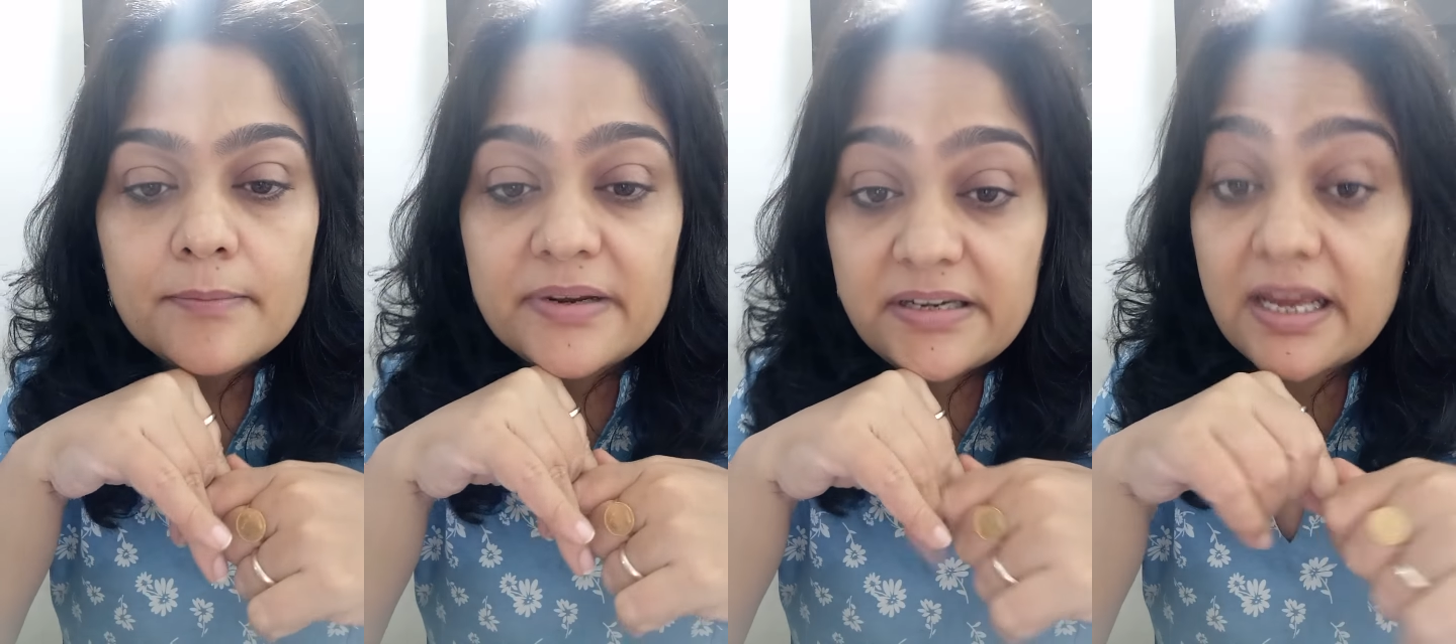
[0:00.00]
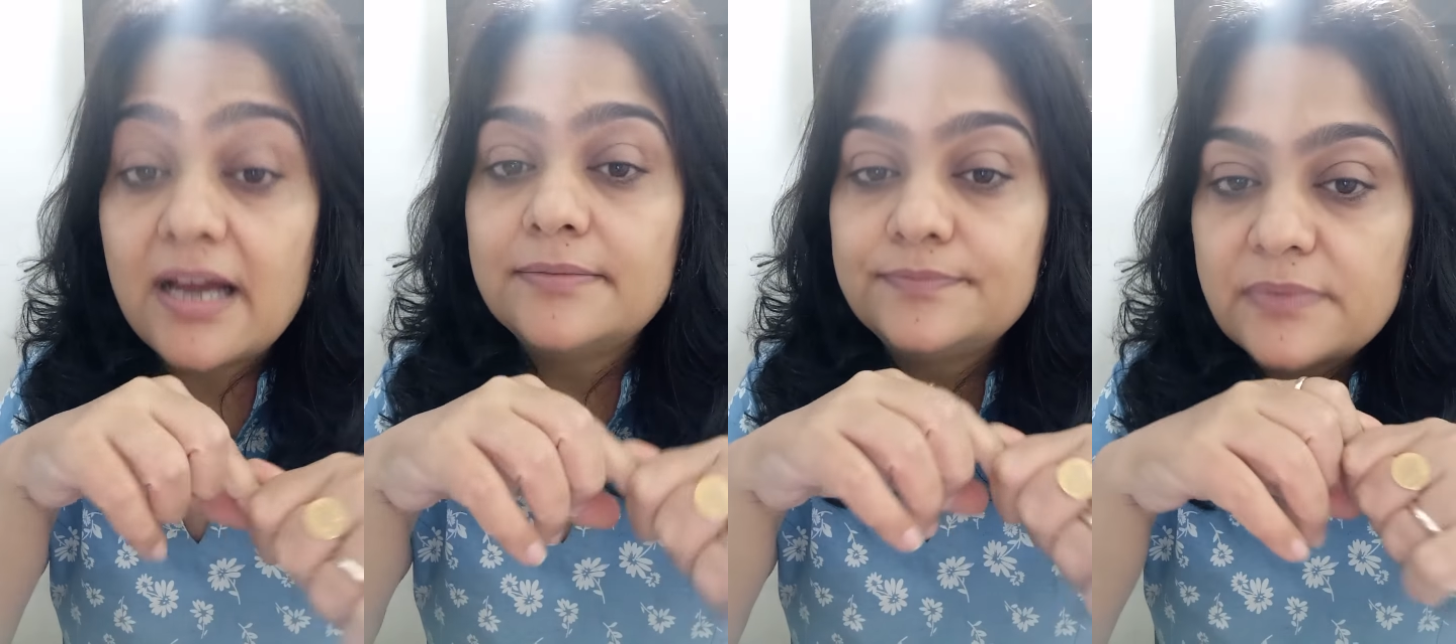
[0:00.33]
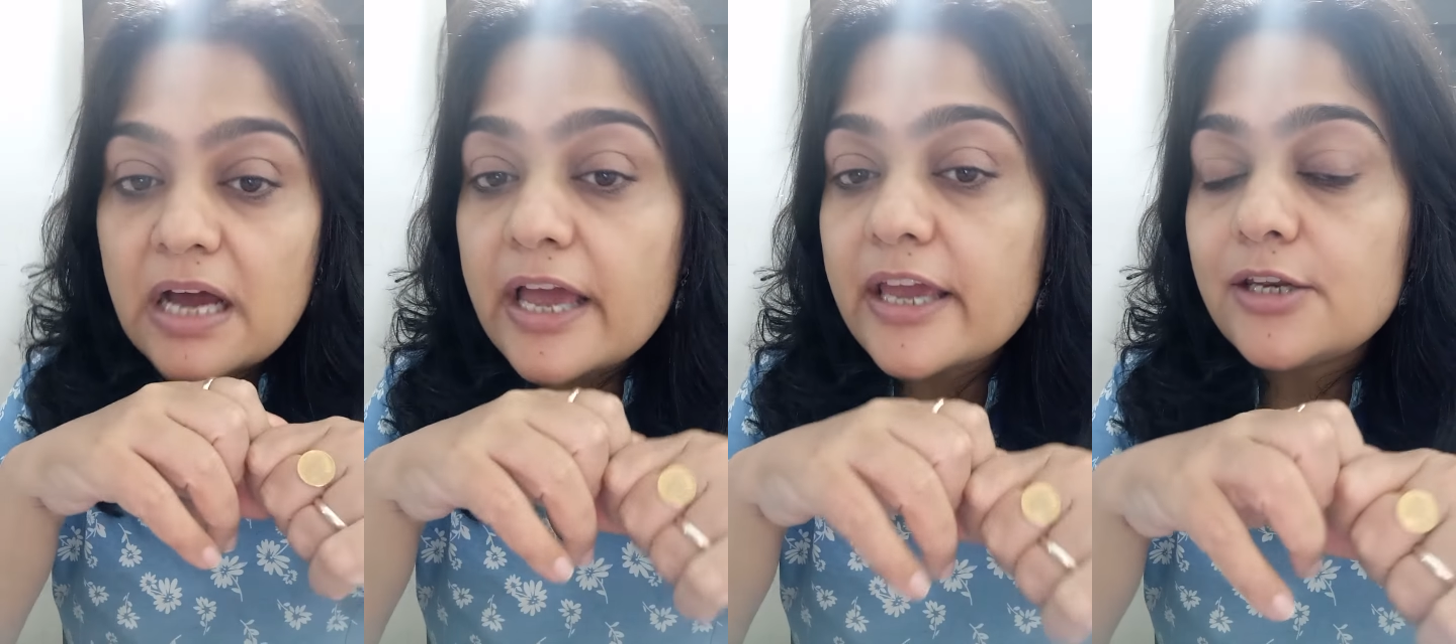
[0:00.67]
But yeah,
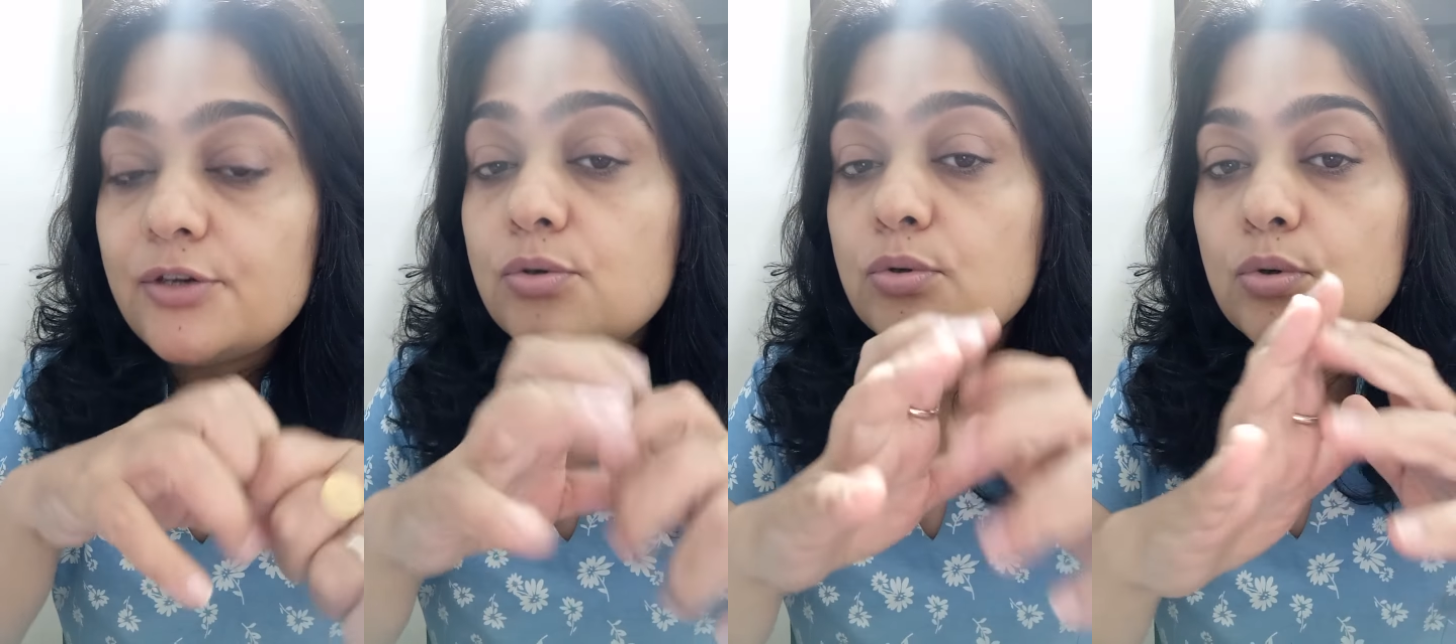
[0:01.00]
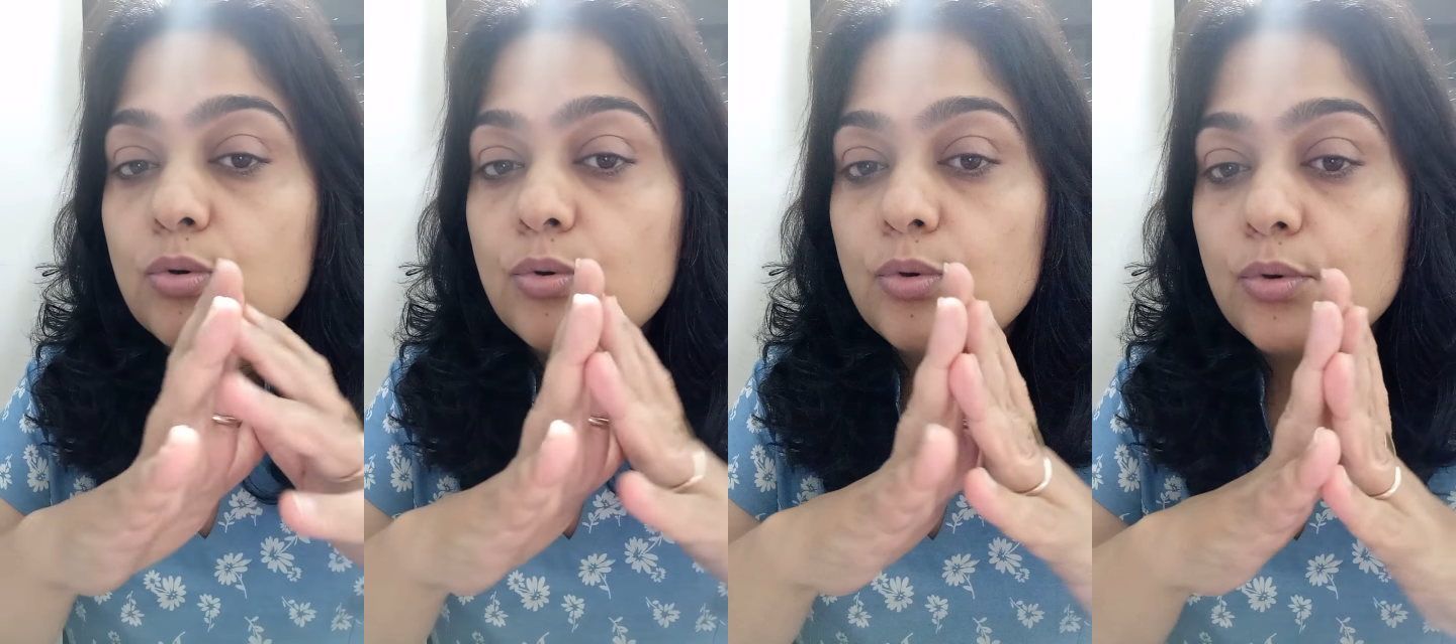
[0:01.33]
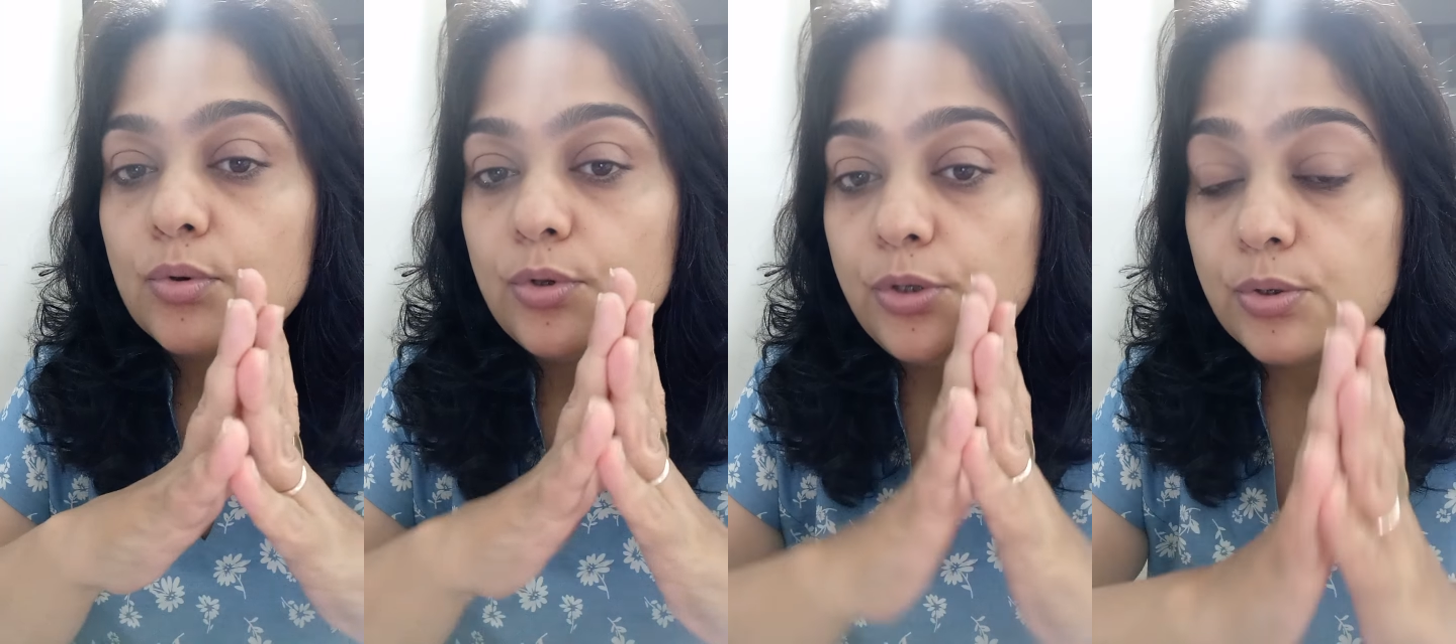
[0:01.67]
I do
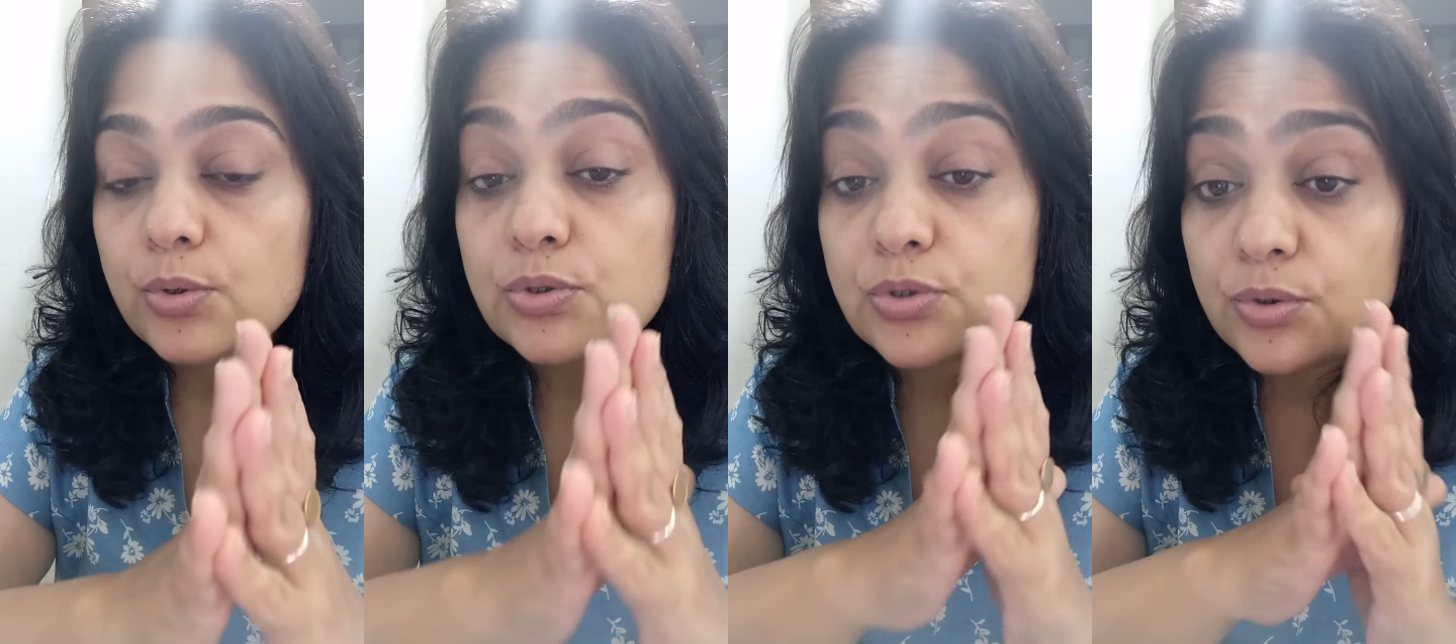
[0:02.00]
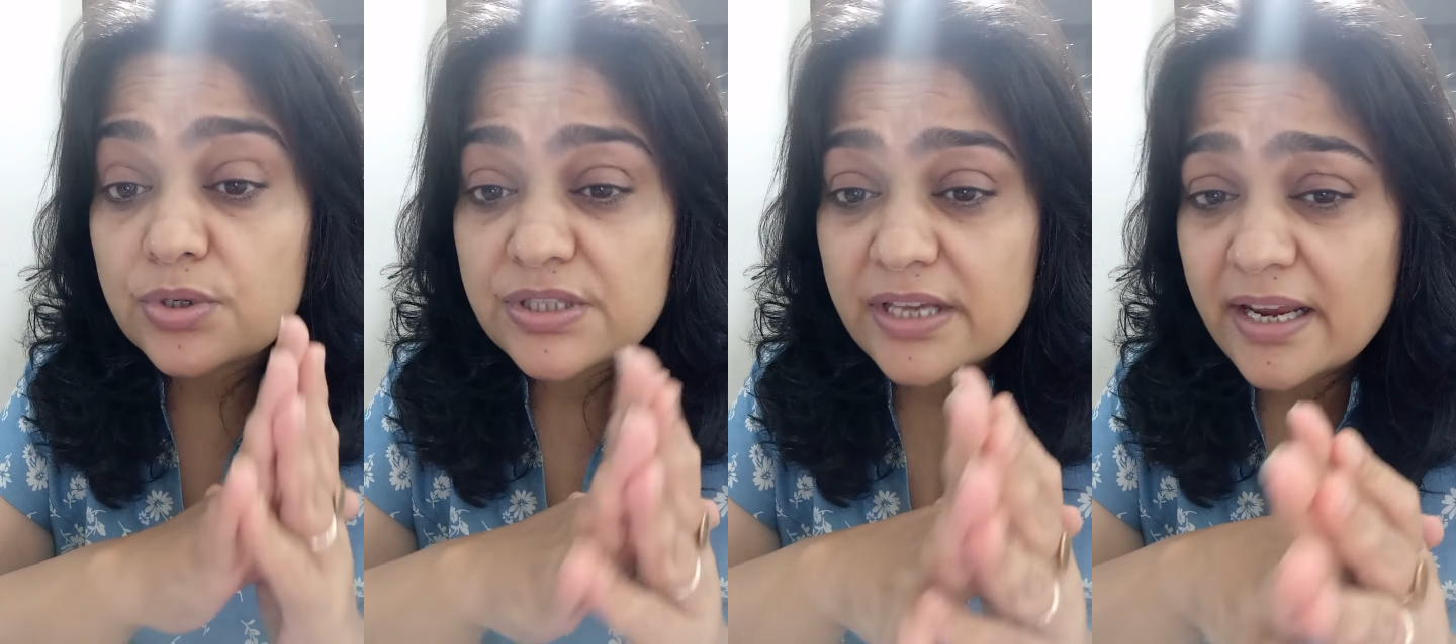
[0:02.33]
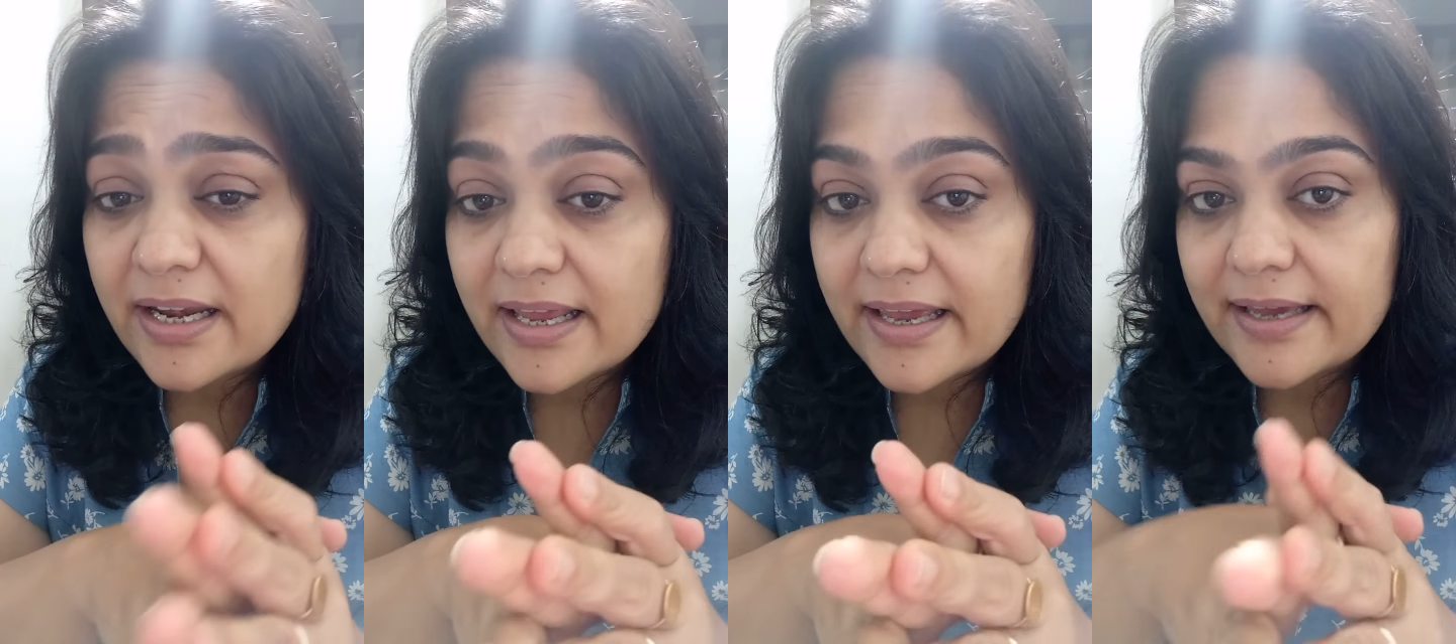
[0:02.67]
use good
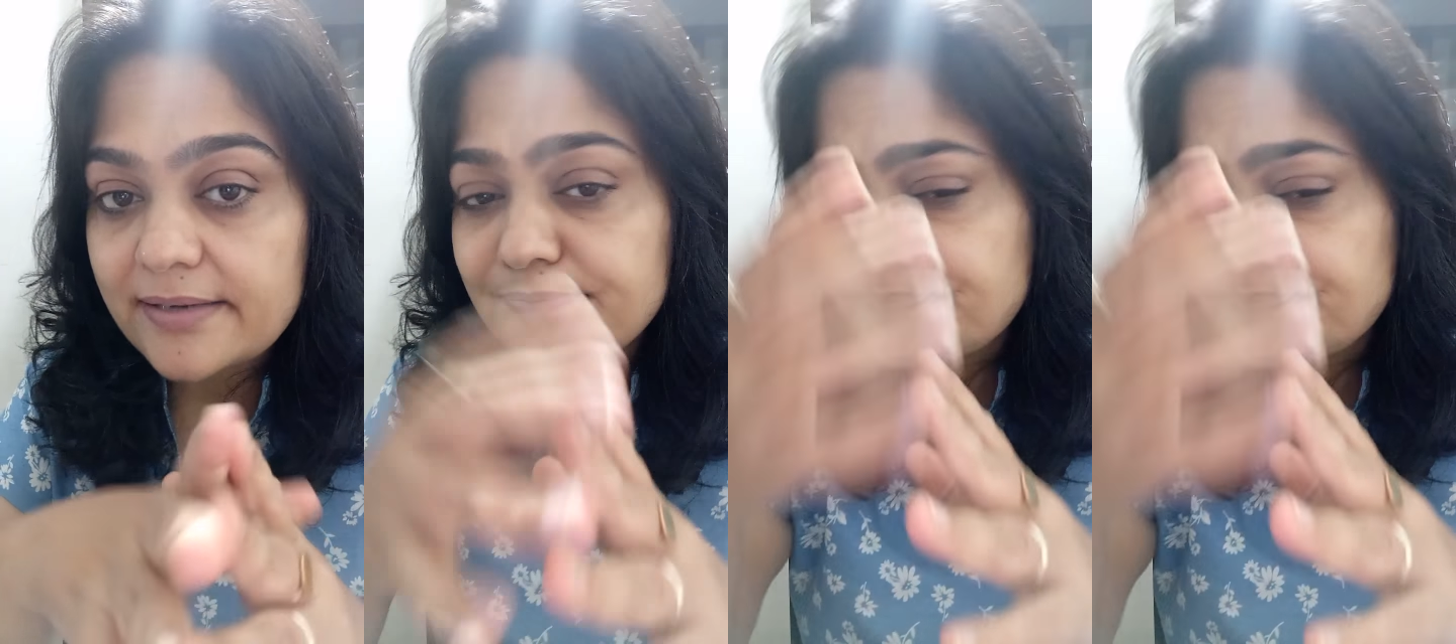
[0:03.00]
skincare.